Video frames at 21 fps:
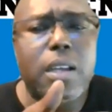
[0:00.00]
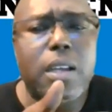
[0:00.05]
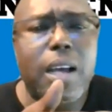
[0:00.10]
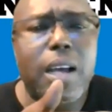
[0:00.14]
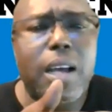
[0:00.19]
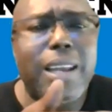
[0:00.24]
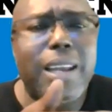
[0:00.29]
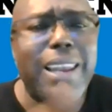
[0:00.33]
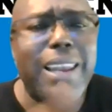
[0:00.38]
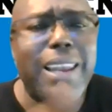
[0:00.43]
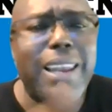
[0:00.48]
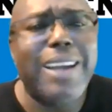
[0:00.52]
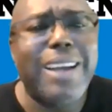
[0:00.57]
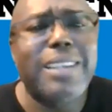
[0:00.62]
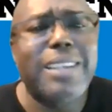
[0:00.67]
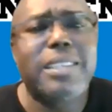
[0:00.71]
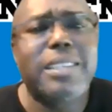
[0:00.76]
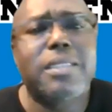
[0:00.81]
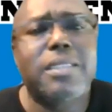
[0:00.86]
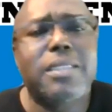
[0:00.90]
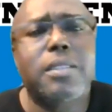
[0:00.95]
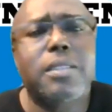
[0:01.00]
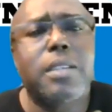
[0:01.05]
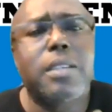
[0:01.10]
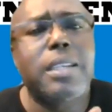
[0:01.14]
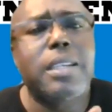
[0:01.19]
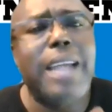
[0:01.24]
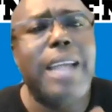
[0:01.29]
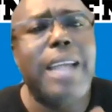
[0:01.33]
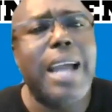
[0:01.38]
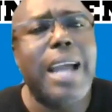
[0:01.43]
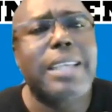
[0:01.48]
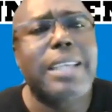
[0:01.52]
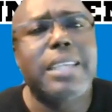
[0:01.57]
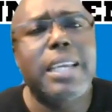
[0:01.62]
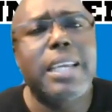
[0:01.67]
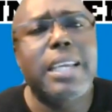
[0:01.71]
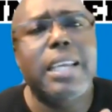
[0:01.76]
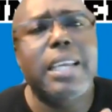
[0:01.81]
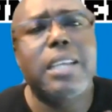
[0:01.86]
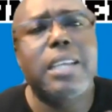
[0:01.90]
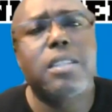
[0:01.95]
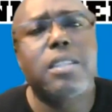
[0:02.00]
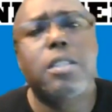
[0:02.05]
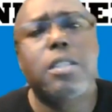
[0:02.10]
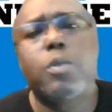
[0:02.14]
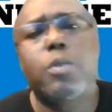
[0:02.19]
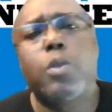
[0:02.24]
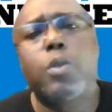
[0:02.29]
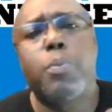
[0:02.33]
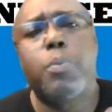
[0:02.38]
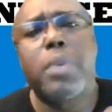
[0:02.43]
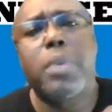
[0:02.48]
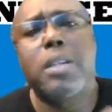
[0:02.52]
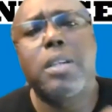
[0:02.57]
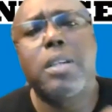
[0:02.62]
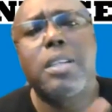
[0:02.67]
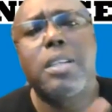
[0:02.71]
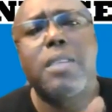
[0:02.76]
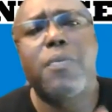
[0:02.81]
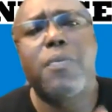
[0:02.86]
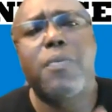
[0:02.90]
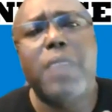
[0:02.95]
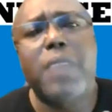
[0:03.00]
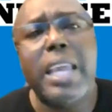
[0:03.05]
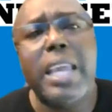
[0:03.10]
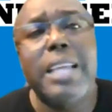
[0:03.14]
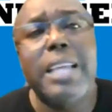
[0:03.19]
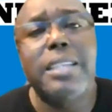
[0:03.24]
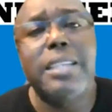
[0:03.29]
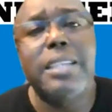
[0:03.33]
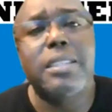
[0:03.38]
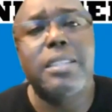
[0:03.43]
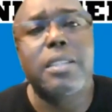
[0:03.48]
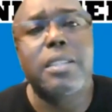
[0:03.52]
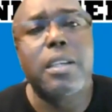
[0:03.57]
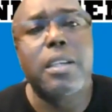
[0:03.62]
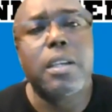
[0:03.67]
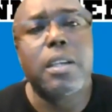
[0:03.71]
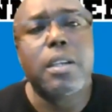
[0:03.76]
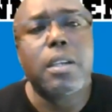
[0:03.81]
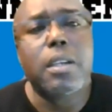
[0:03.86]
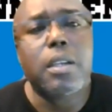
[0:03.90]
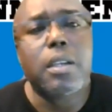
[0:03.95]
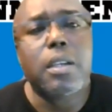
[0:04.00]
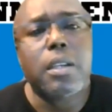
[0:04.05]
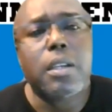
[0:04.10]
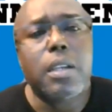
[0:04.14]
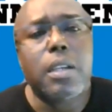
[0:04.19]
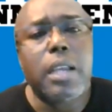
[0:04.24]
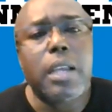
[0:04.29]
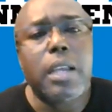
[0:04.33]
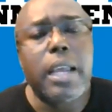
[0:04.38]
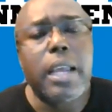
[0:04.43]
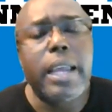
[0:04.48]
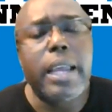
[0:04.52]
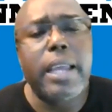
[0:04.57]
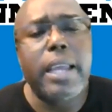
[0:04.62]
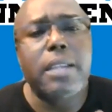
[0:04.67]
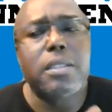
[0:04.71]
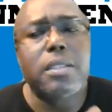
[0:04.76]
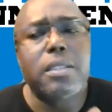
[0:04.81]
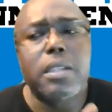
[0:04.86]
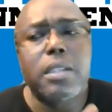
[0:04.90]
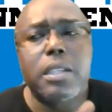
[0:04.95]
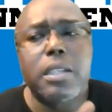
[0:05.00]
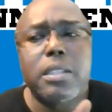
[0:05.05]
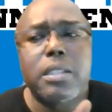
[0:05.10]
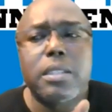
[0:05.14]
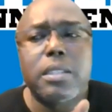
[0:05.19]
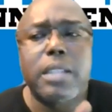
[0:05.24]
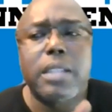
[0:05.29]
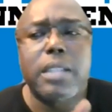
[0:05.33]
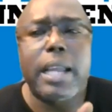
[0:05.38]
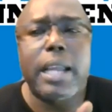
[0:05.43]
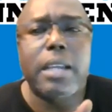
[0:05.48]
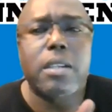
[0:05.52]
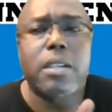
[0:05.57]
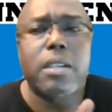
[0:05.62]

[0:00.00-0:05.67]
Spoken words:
a lot of this did not get into the penalty phase, and it's like her